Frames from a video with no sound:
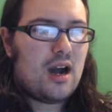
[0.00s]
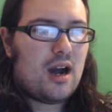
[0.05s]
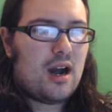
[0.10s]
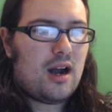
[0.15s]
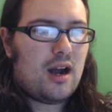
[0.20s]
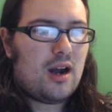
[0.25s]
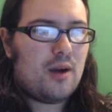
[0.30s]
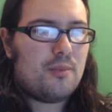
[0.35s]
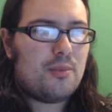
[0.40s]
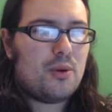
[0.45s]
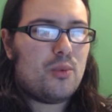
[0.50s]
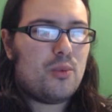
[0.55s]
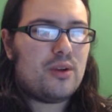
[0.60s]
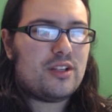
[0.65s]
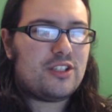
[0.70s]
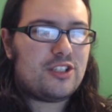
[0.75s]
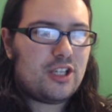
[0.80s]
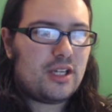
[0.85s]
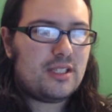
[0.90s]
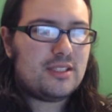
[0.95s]
But
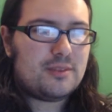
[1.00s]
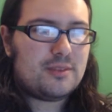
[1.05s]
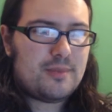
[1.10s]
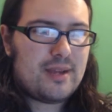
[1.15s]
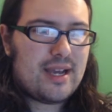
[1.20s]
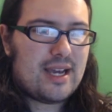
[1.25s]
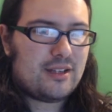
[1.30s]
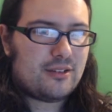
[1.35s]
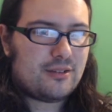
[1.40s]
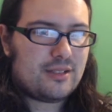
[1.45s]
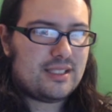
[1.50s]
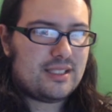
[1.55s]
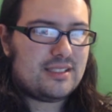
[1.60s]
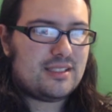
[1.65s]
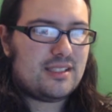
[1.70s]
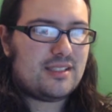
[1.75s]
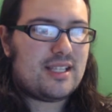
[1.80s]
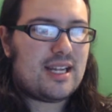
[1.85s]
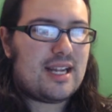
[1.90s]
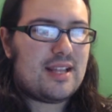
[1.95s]
what does matter
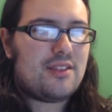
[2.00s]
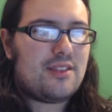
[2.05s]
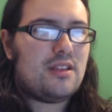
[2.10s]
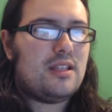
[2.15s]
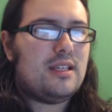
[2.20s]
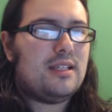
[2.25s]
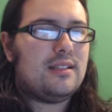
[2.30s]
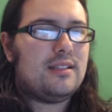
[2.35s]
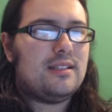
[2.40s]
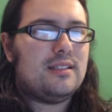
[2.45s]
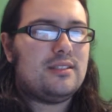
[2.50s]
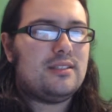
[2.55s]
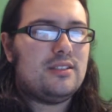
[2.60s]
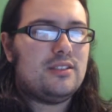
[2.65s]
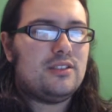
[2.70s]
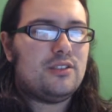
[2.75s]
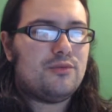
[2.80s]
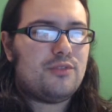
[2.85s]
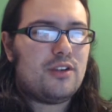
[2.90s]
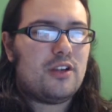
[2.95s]
is that I think this
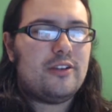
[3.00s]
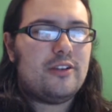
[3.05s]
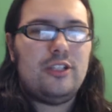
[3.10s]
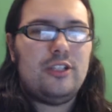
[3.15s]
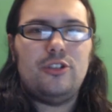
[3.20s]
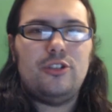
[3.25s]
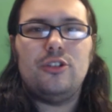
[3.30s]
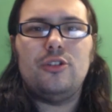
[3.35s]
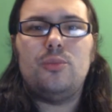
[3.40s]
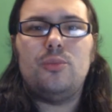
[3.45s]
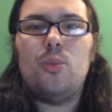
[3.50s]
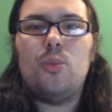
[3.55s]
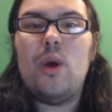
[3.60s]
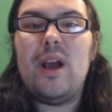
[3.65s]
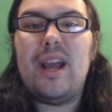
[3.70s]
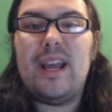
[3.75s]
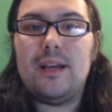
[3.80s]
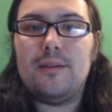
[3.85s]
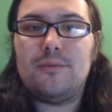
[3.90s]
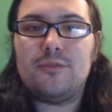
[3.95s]
is a very good
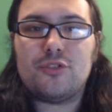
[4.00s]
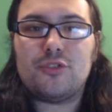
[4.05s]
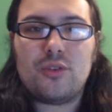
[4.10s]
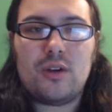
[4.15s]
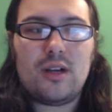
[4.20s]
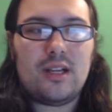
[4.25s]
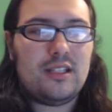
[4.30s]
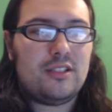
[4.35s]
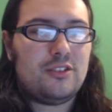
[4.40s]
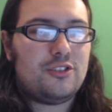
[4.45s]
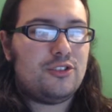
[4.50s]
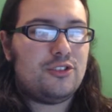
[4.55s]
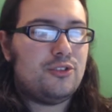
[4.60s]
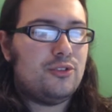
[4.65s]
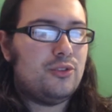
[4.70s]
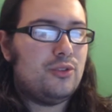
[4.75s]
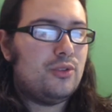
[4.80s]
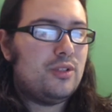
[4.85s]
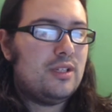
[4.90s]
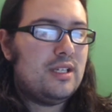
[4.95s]
way of trying
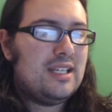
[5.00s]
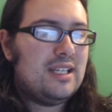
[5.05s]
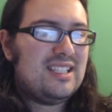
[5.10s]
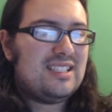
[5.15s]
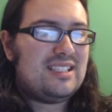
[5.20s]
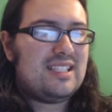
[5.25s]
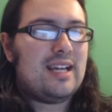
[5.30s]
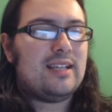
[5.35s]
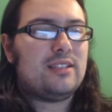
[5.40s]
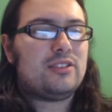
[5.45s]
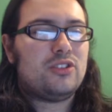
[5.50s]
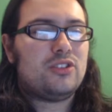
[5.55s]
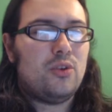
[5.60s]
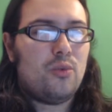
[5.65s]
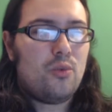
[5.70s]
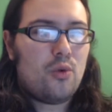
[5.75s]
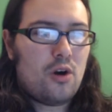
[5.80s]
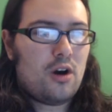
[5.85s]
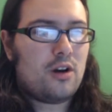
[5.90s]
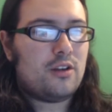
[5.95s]
to test the
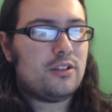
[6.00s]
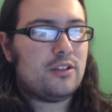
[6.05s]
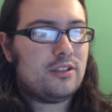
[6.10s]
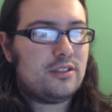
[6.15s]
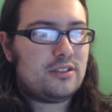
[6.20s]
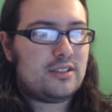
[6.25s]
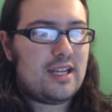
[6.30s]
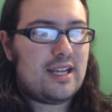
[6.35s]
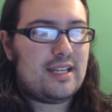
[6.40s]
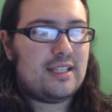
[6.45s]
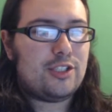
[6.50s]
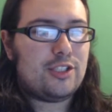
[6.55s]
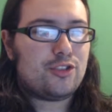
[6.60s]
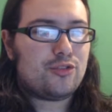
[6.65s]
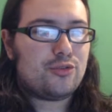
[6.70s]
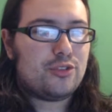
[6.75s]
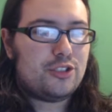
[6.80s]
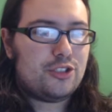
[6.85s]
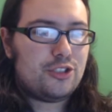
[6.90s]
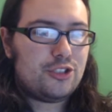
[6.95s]
waters and
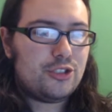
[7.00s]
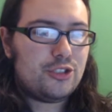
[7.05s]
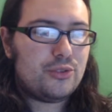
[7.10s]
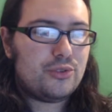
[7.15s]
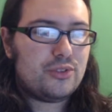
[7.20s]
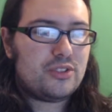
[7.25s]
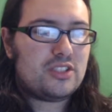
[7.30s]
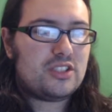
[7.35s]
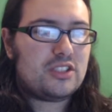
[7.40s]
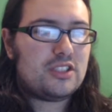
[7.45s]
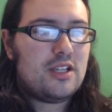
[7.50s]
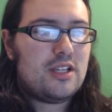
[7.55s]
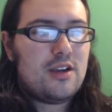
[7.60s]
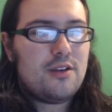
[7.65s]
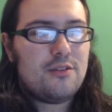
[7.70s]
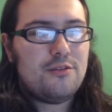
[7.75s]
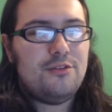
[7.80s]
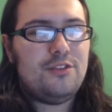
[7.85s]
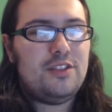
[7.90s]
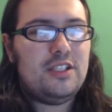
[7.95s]
introduce
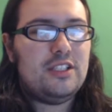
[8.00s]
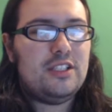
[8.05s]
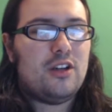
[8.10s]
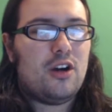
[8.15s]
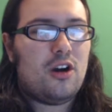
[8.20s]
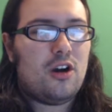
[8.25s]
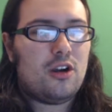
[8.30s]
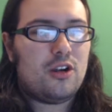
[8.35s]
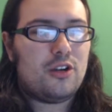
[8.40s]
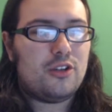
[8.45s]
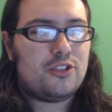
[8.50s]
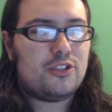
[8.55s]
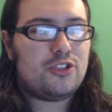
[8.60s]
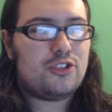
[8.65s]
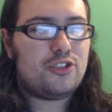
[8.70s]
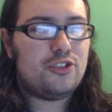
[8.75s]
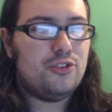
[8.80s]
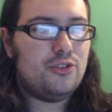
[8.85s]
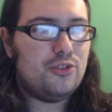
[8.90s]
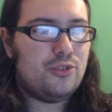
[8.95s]
VR
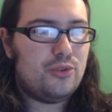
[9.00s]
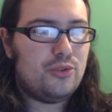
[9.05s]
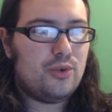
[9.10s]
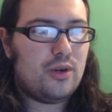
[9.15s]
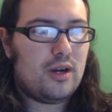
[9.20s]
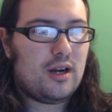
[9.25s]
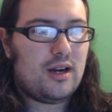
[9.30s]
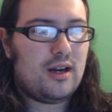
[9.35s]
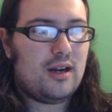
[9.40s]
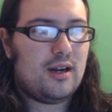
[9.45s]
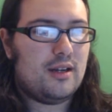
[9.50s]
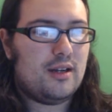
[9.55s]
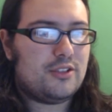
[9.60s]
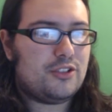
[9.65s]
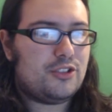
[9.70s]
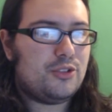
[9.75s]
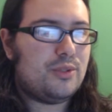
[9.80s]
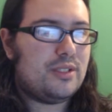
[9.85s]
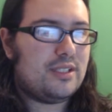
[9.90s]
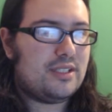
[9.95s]
to a
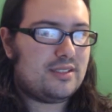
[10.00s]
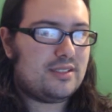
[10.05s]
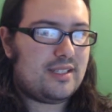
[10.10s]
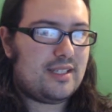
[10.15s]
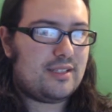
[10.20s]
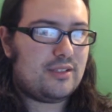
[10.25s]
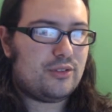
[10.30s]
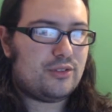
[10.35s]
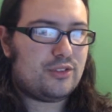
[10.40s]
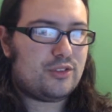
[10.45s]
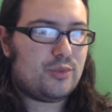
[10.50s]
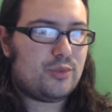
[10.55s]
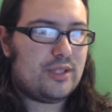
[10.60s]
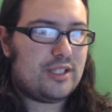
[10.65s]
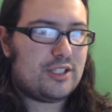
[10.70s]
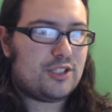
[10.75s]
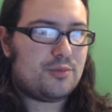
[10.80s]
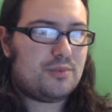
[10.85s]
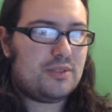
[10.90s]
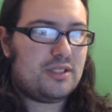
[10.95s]
Nintendo
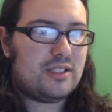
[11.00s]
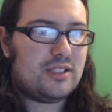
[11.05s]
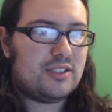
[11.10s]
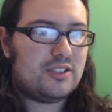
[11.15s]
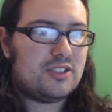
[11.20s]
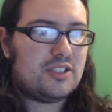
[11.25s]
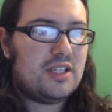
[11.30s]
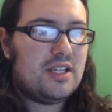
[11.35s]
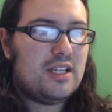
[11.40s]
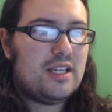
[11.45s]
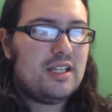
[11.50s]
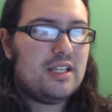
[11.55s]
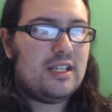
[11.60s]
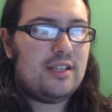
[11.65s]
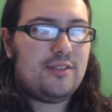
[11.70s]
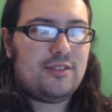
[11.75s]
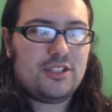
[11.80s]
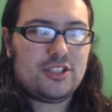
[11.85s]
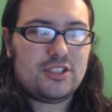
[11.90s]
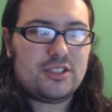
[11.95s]
Switch. Because
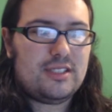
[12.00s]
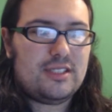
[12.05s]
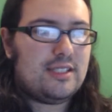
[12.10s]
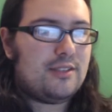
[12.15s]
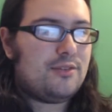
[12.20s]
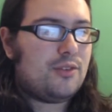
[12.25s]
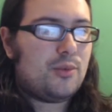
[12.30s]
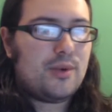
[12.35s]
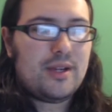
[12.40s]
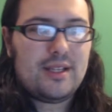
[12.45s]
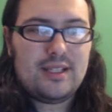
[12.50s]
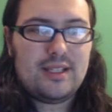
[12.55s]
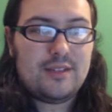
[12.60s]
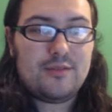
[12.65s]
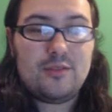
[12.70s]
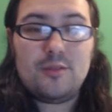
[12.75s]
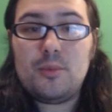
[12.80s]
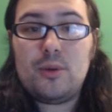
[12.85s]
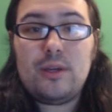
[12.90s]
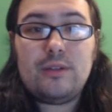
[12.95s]
if you just give
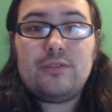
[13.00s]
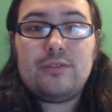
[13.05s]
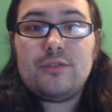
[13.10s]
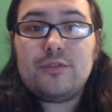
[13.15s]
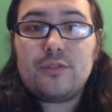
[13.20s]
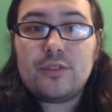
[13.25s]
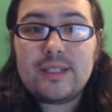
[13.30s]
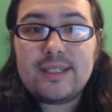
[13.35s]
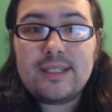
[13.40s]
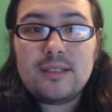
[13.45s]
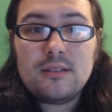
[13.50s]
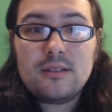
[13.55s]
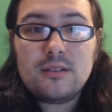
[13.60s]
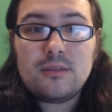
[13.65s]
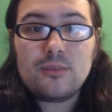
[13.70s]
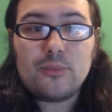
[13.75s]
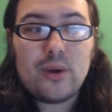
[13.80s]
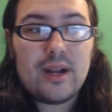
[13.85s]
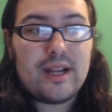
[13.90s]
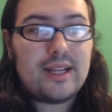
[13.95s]
them away for free,
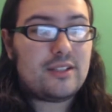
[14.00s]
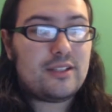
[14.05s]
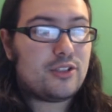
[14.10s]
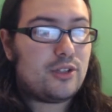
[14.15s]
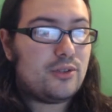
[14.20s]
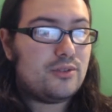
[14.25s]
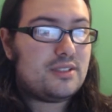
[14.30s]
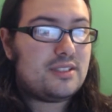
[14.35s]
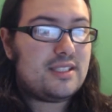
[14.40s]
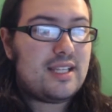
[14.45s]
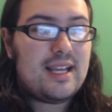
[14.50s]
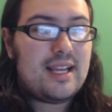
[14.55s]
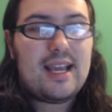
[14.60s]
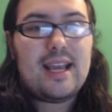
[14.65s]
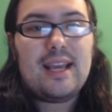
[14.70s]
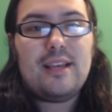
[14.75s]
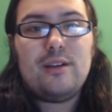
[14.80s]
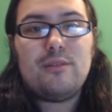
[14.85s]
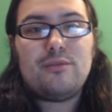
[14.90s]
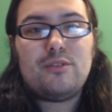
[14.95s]
right? Don't say,
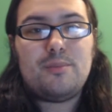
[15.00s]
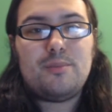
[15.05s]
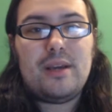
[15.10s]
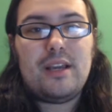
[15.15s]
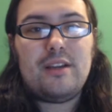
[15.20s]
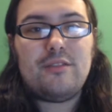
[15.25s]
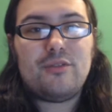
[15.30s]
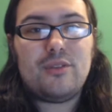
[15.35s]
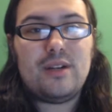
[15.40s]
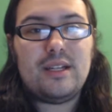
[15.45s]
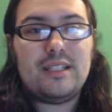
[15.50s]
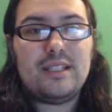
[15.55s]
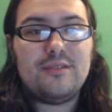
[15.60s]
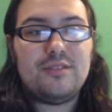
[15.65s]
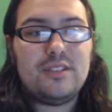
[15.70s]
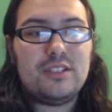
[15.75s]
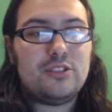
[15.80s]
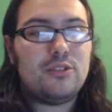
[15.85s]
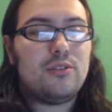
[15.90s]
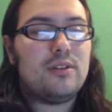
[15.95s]
hey, you have to pay for any of
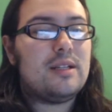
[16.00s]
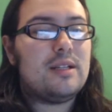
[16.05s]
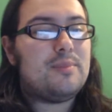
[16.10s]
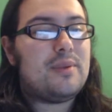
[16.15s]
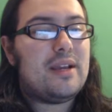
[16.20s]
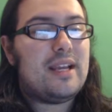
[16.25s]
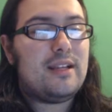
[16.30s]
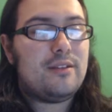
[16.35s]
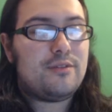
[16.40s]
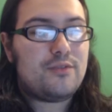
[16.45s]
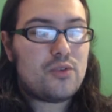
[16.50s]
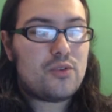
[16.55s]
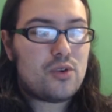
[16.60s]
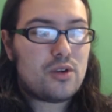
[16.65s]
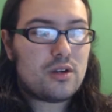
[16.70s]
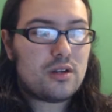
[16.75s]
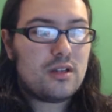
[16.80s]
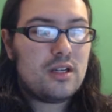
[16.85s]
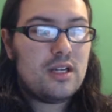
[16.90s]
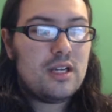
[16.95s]
this. You already paid
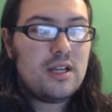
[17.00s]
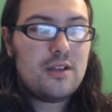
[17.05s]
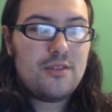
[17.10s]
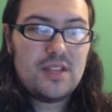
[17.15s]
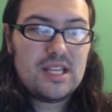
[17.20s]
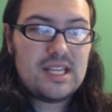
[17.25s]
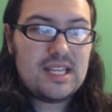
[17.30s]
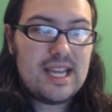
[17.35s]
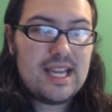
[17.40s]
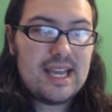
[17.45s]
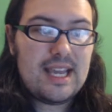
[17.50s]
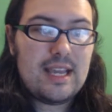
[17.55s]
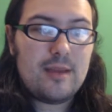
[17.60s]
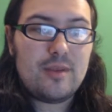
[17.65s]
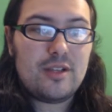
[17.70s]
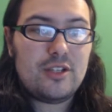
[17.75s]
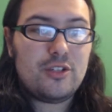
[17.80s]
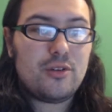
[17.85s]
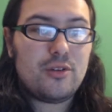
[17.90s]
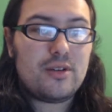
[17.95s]
for the game,
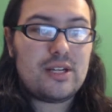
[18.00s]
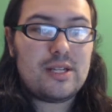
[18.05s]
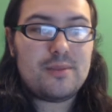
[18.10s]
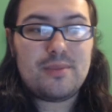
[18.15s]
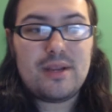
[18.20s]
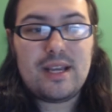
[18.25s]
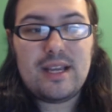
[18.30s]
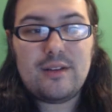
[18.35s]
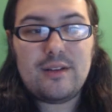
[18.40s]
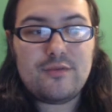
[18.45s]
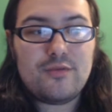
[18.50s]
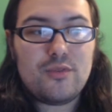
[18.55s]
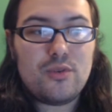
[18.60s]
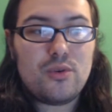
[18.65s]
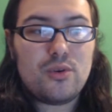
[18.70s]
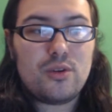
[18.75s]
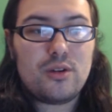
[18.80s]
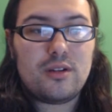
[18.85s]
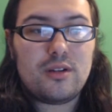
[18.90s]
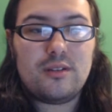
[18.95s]
and you already paid
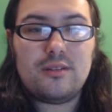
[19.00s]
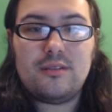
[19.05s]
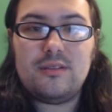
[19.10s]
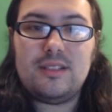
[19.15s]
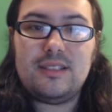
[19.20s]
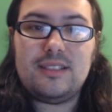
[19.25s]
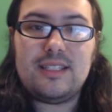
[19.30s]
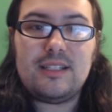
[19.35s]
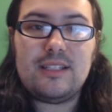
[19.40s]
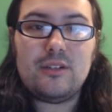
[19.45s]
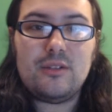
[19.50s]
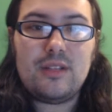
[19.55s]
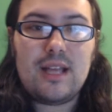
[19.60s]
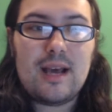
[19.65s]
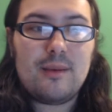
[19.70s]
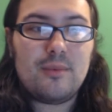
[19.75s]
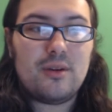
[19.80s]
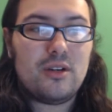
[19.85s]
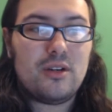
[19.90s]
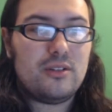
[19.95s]
for Nintendo
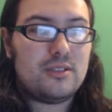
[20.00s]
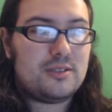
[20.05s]
Labo.